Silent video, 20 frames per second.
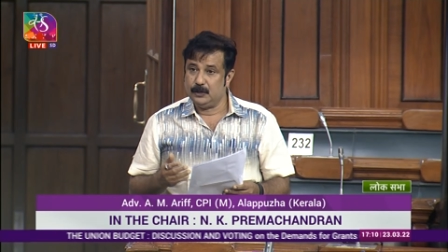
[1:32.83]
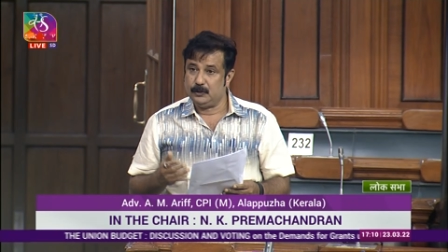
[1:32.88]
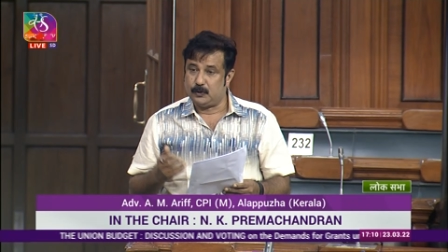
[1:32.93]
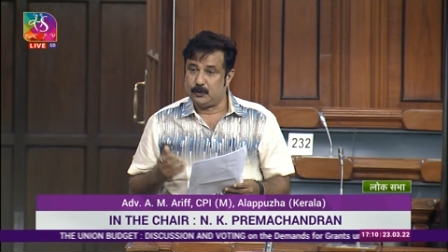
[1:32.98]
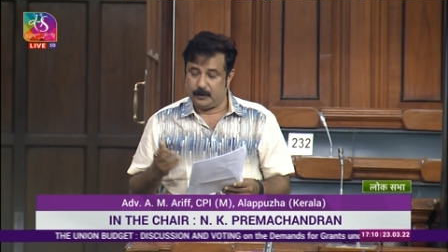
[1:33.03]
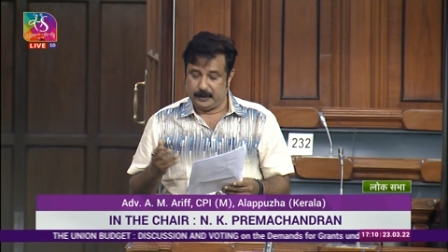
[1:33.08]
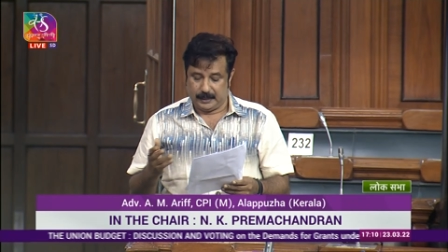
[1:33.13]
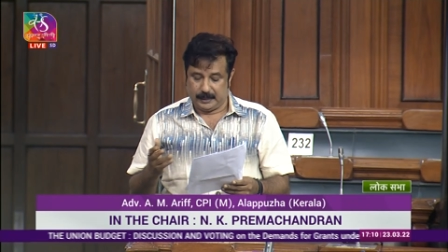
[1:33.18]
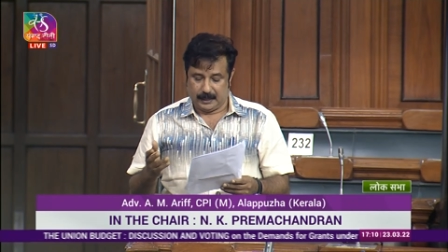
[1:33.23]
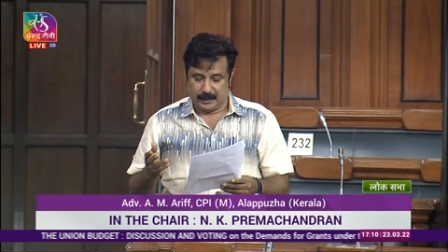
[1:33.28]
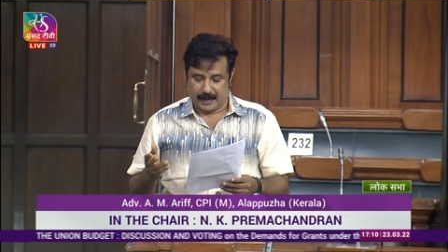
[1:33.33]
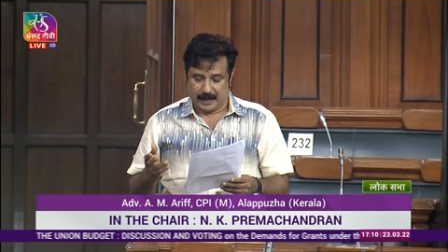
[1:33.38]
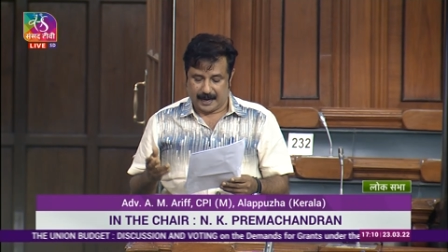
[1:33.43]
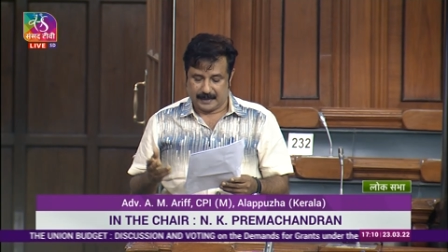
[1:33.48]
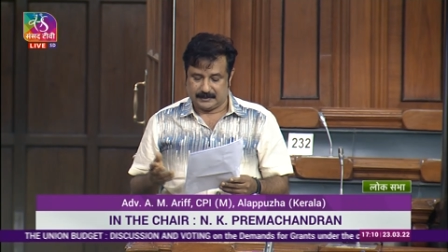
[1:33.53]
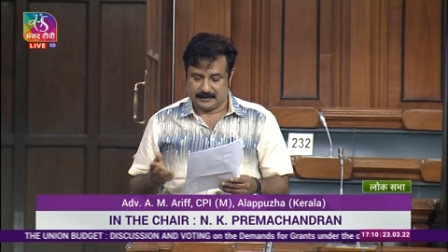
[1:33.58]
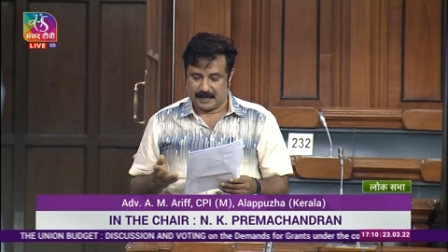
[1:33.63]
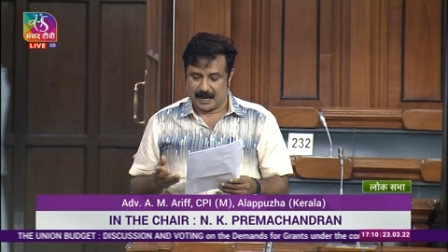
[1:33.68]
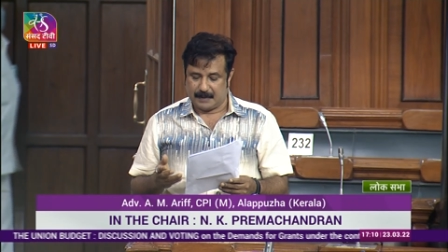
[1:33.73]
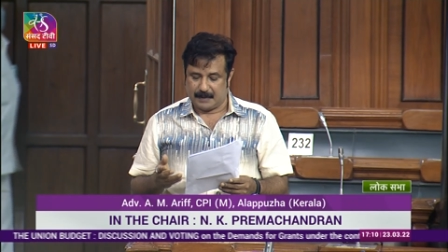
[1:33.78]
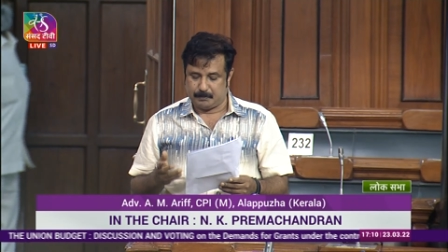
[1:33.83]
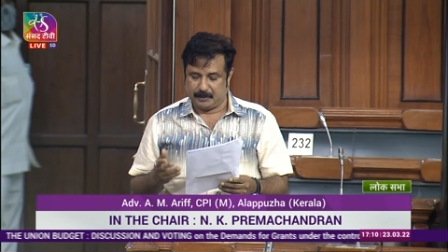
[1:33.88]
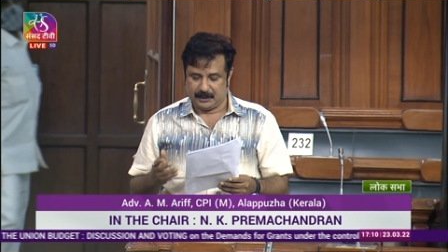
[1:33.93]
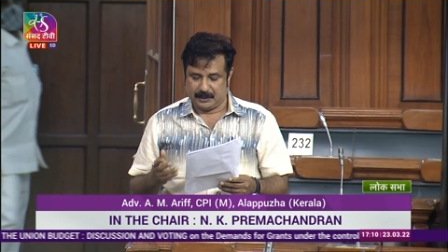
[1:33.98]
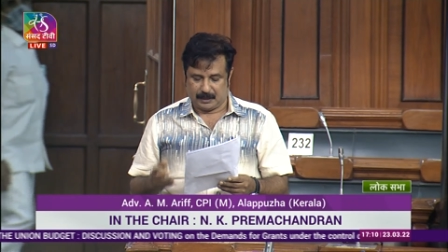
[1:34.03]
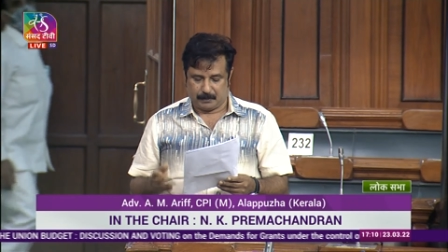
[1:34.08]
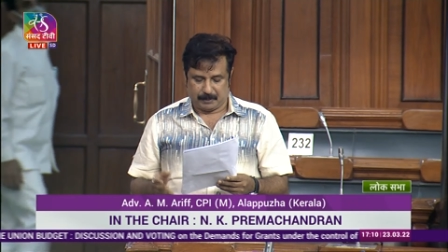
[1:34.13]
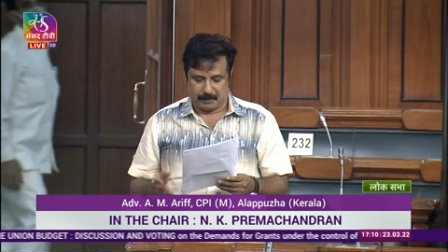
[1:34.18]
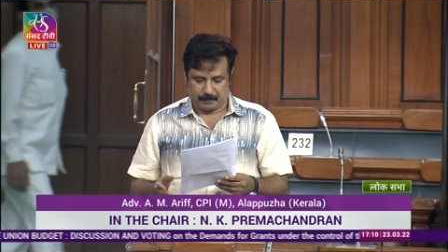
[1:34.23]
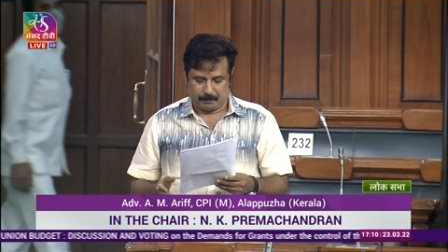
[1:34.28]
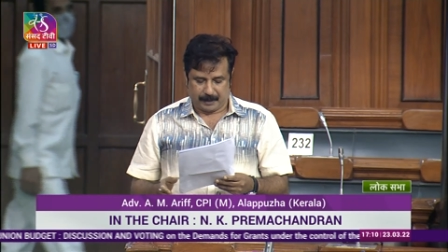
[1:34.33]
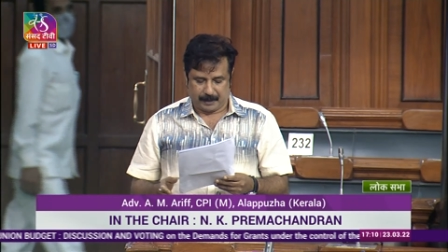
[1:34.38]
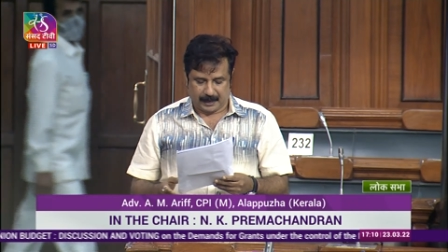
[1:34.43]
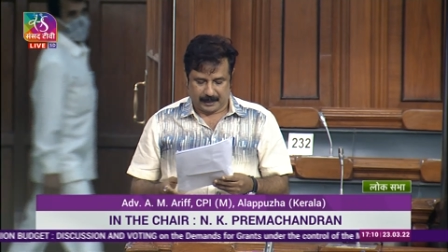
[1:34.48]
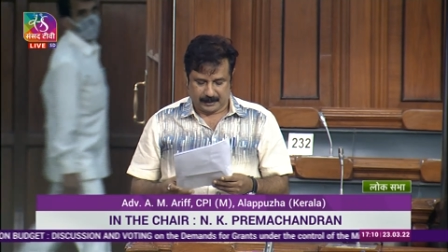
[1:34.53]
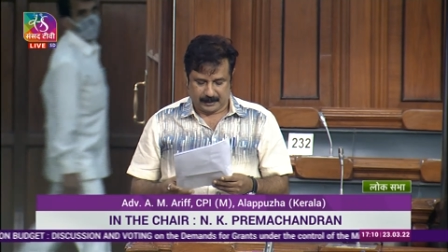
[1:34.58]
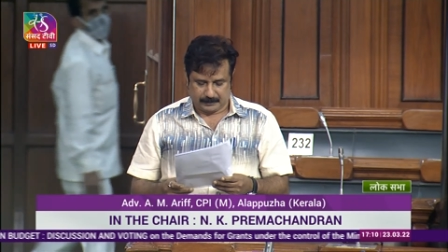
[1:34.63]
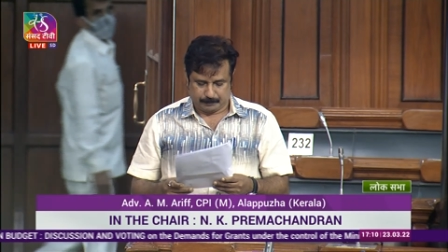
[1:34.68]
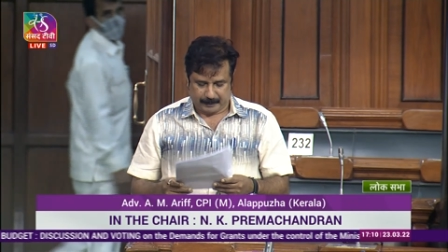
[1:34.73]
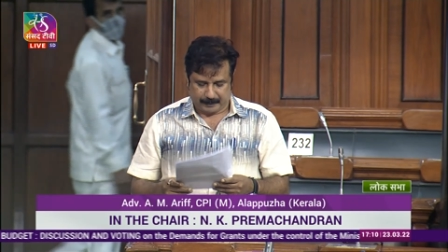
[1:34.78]
20 lakhs Atmanirbhar
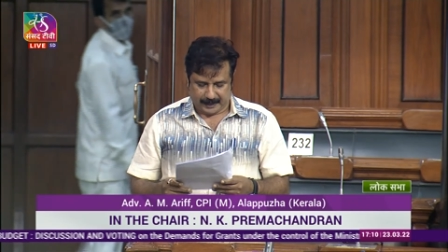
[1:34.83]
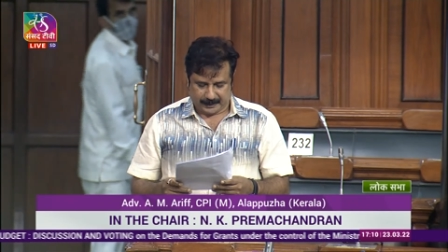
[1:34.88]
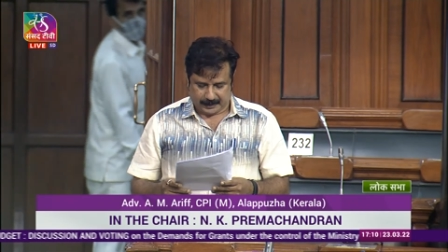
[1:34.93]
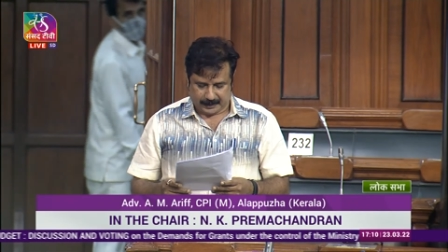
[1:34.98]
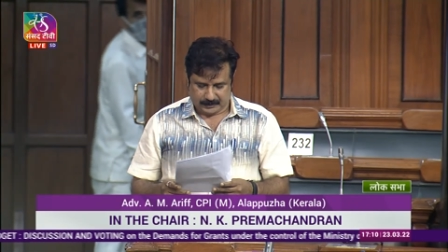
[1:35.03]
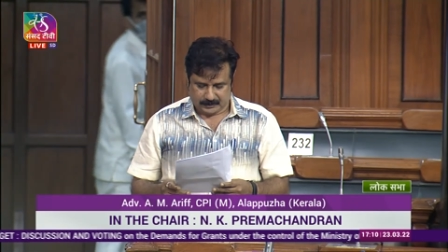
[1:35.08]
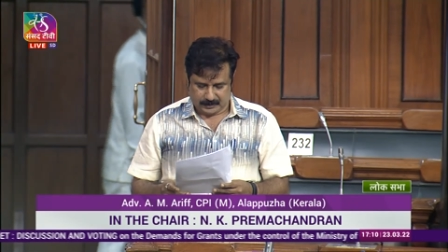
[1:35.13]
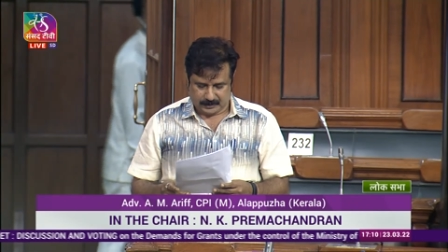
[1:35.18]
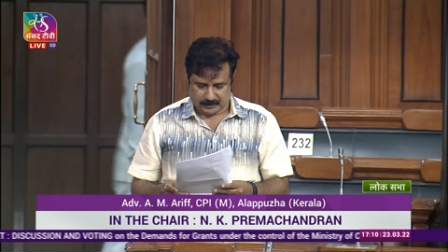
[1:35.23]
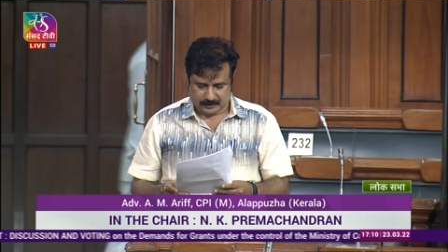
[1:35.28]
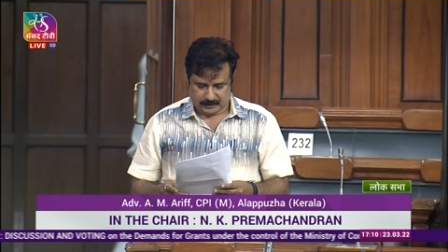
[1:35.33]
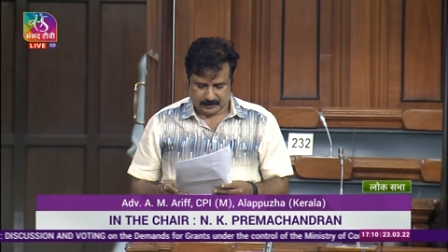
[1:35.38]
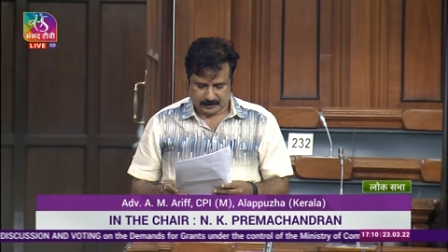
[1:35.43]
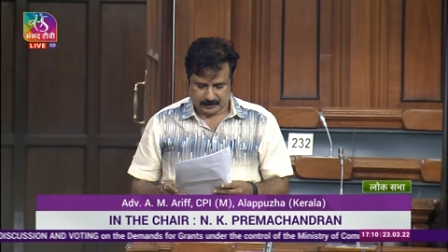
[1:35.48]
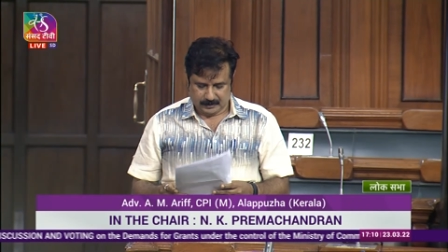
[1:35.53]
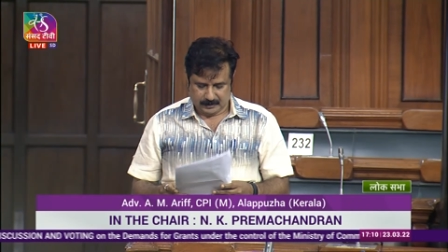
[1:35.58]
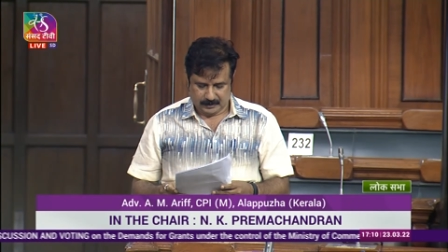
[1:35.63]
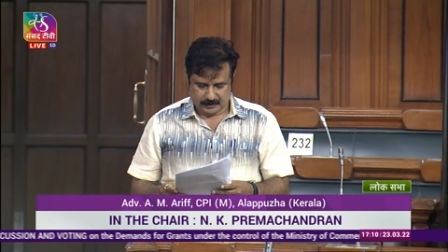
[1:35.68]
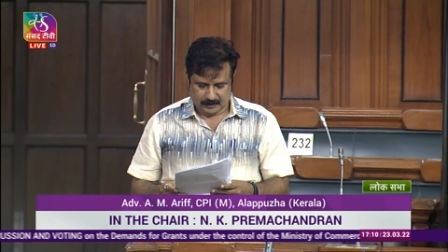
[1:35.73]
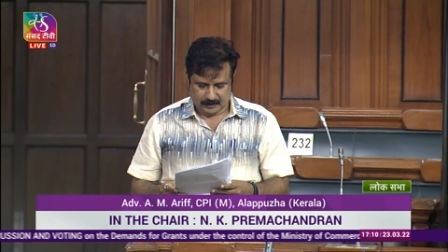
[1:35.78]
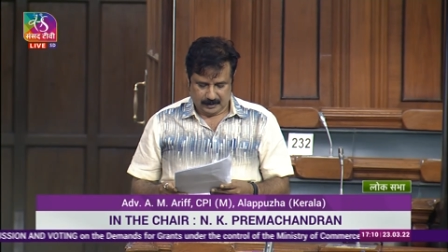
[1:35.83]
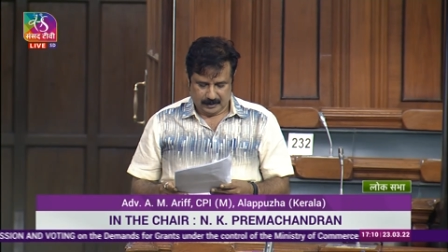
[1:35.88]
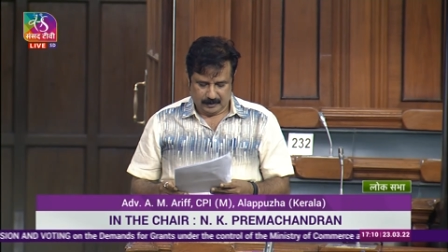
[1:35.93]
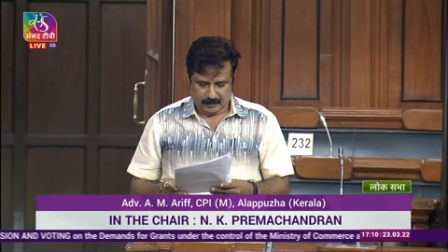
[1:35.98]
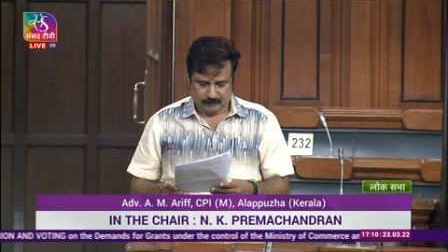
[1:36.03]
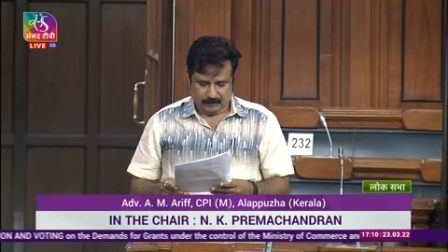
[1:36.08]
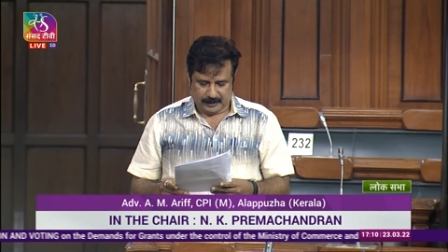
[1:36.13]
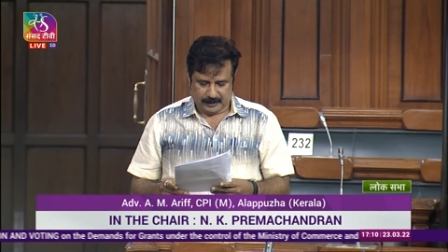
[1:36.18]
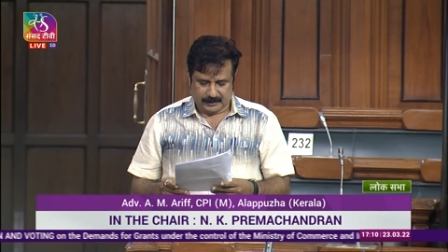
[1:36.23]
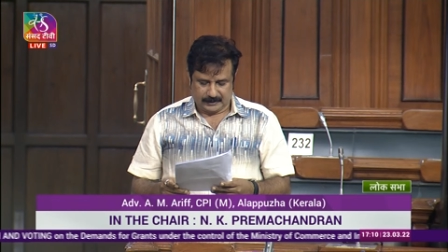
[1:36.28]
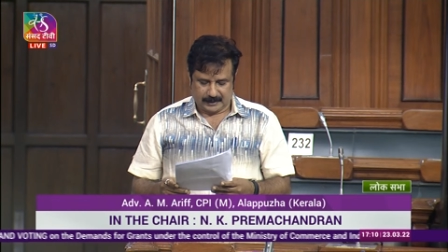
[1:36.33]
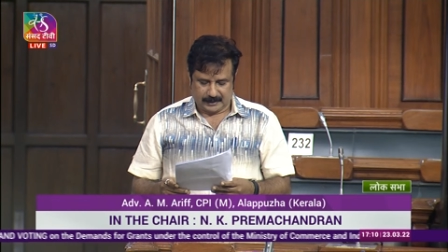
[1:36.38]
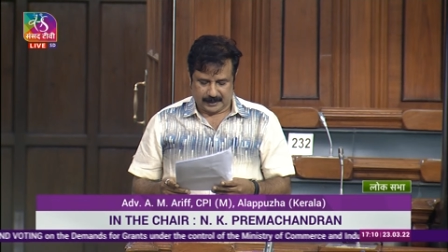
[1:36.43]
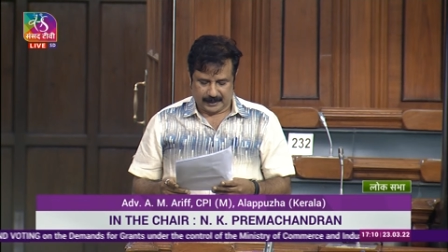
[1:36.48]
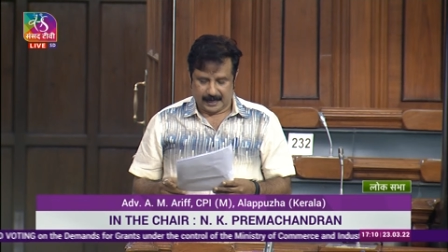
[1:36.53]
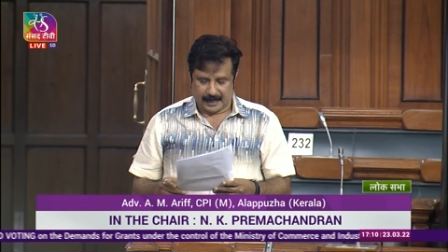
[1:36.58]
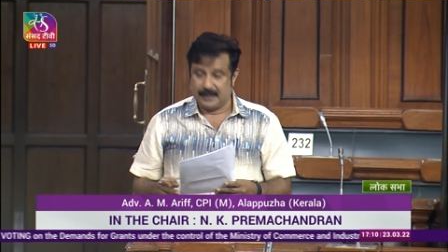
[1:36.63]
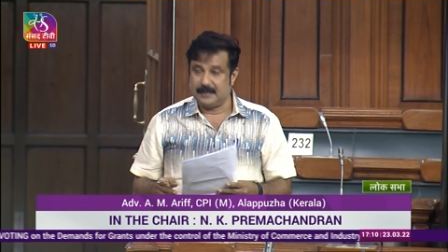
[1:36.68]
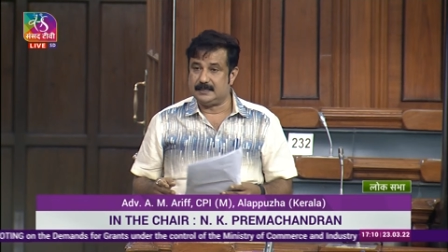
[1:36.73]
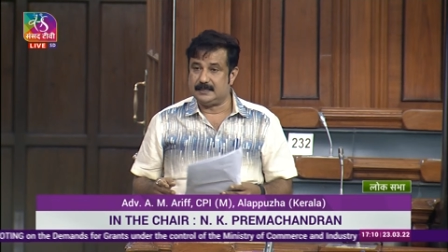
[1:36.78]
Bharat package. What is the
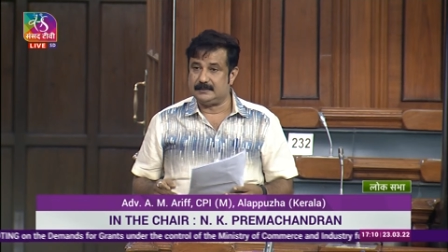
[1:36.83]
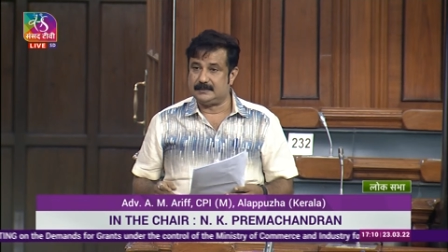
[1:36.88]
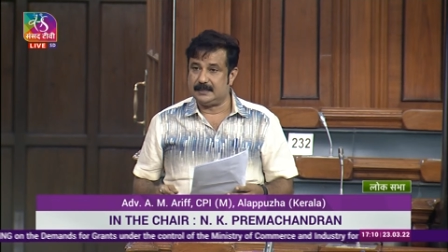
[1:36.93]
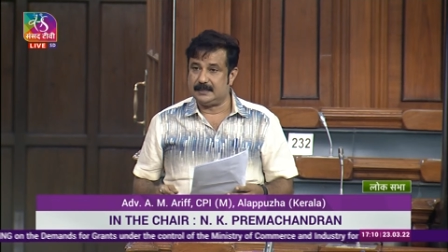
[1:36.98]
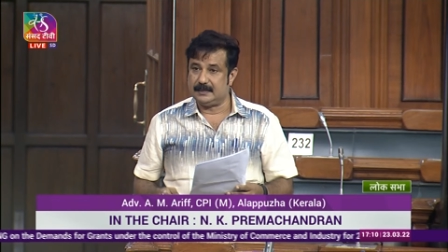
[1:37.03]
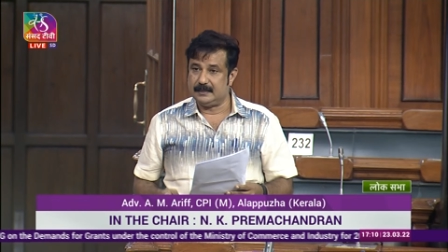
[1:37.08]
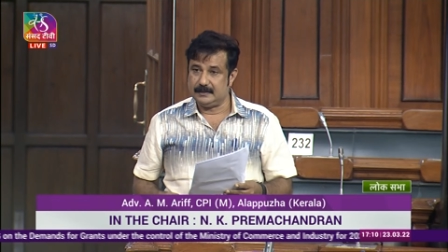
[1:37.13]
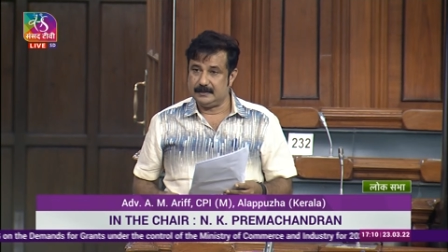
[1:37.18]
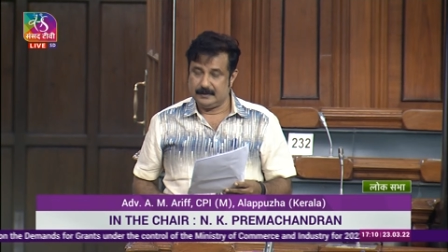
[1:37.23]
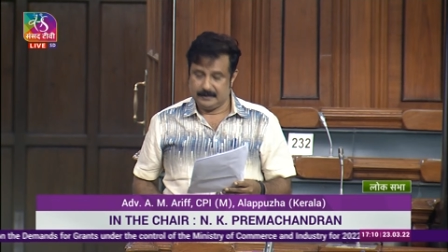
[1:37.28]
reality, sir?